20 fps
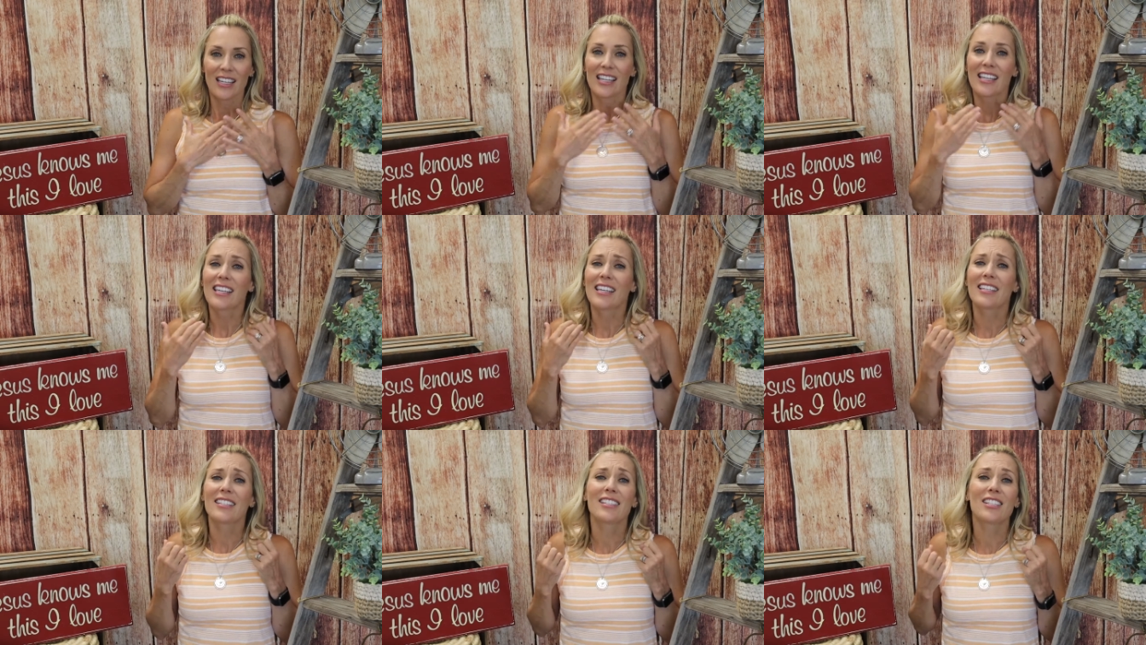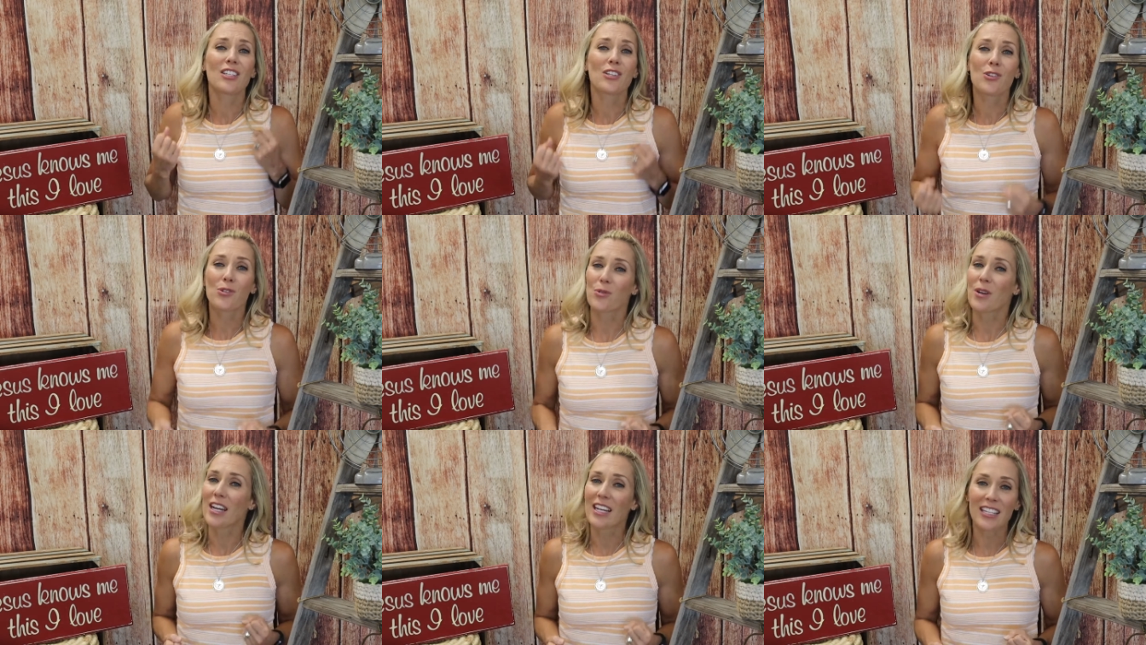He is the
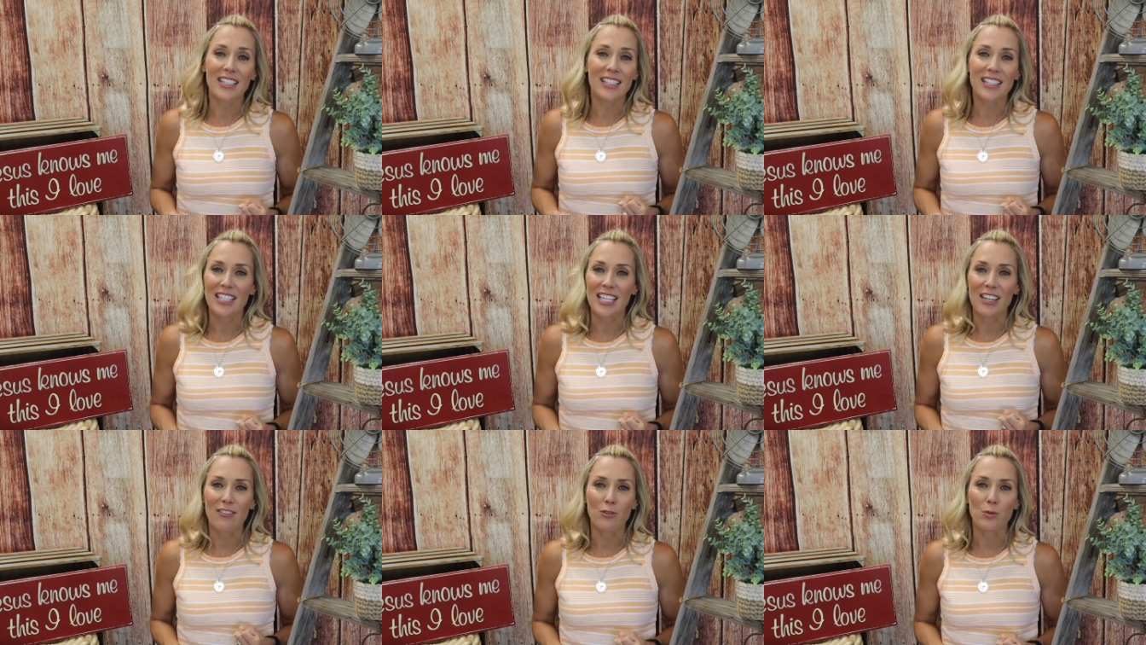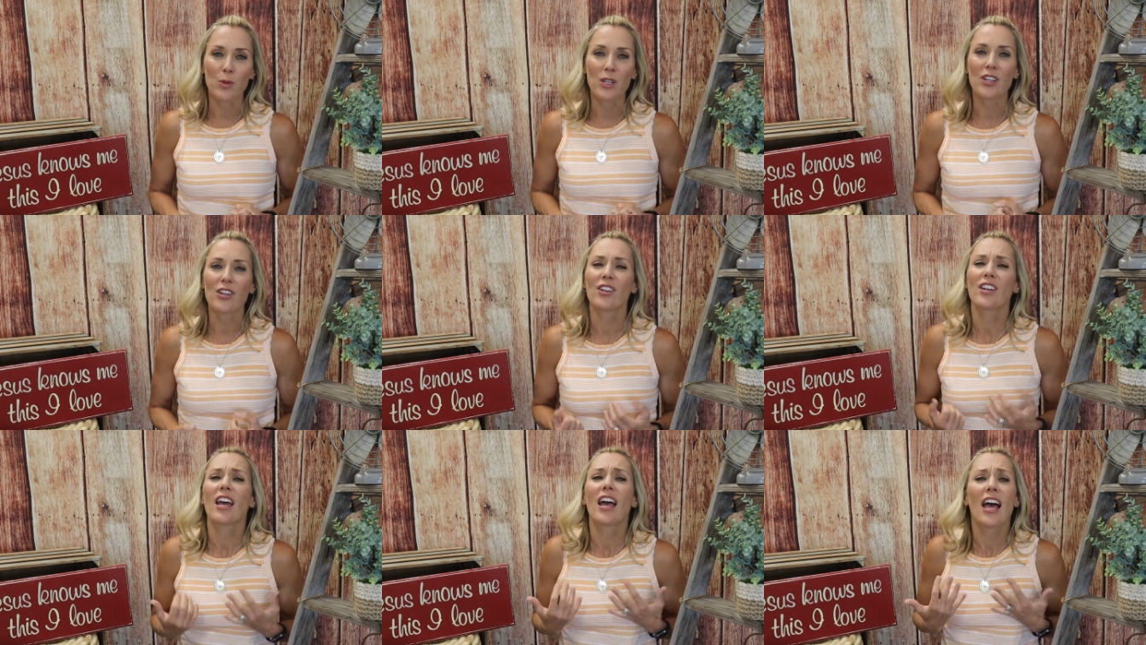greatest gift we
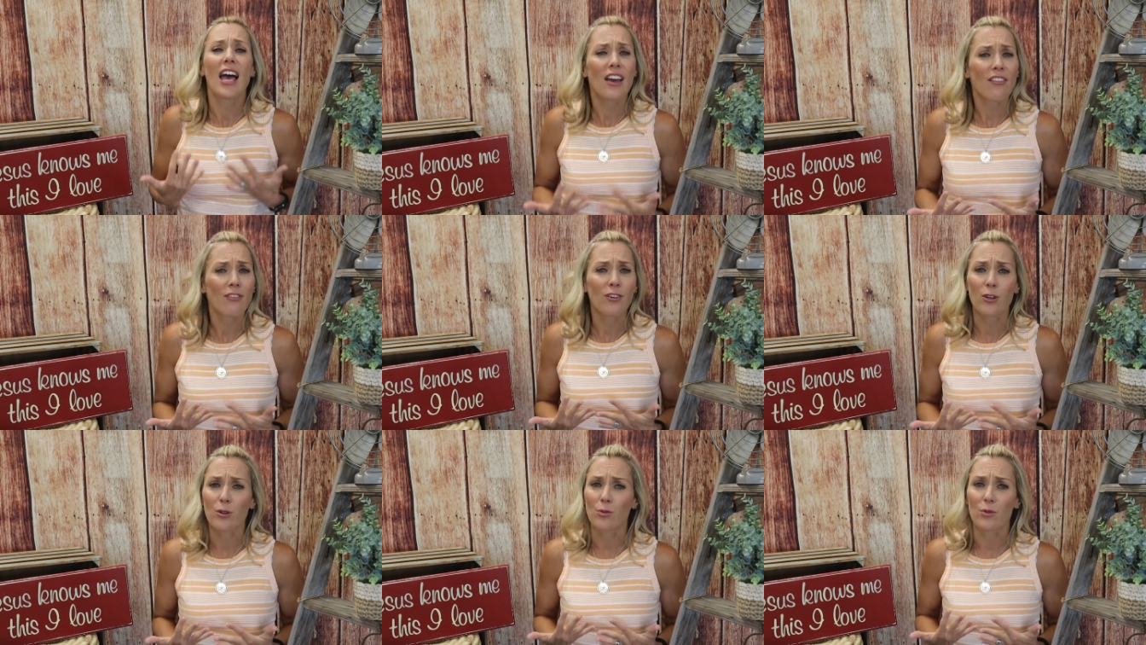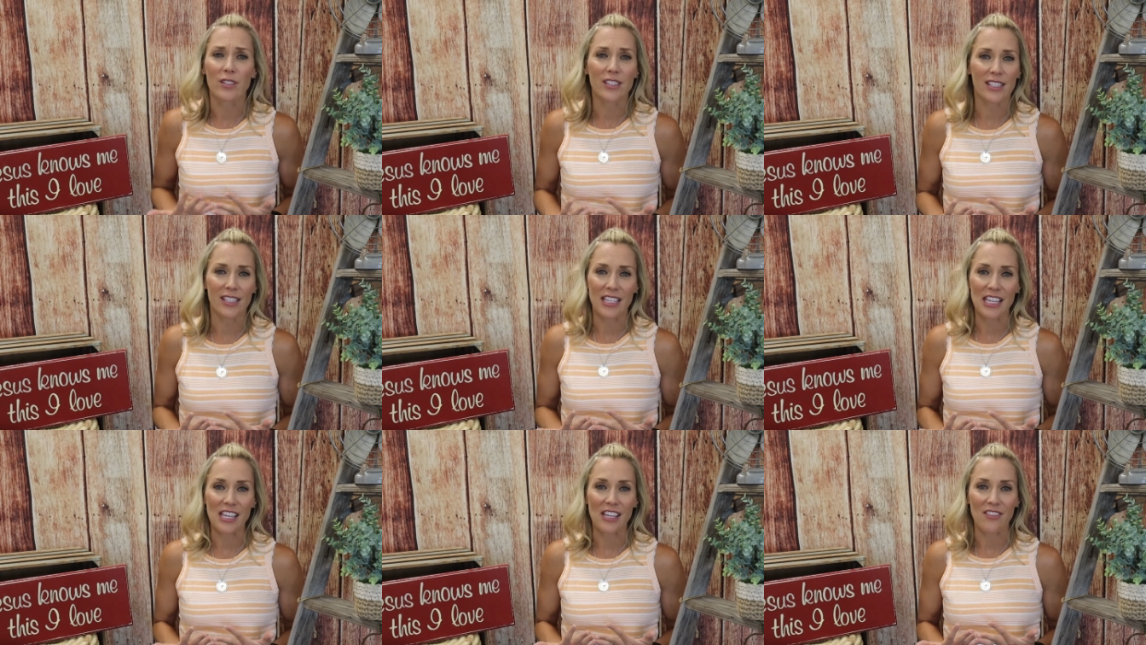could ever
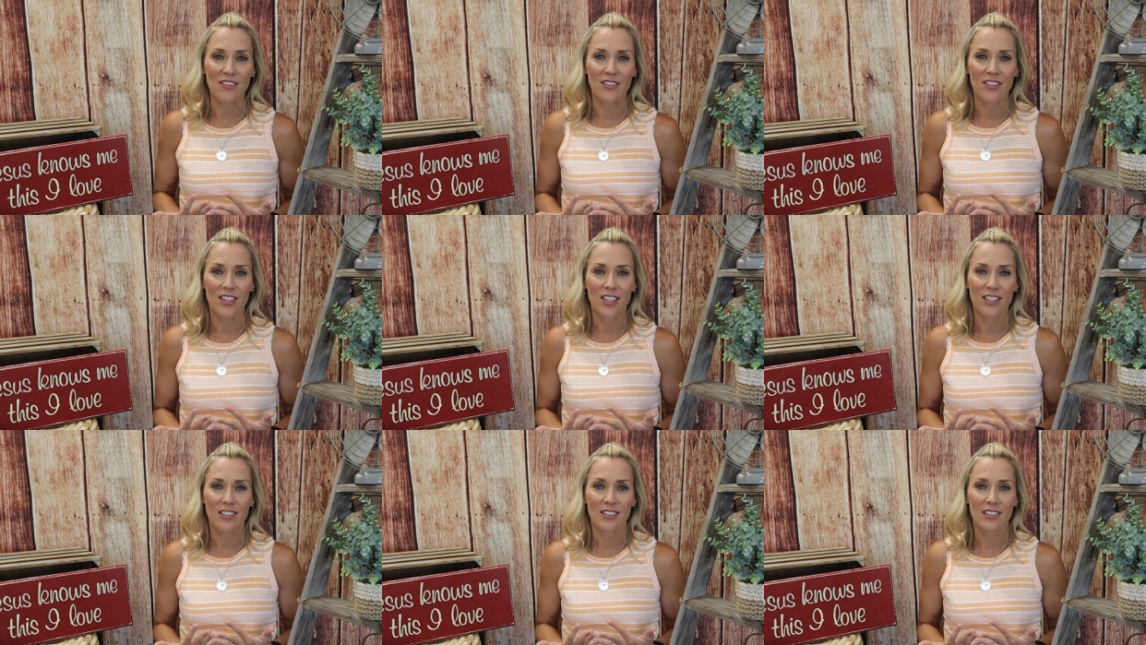receive.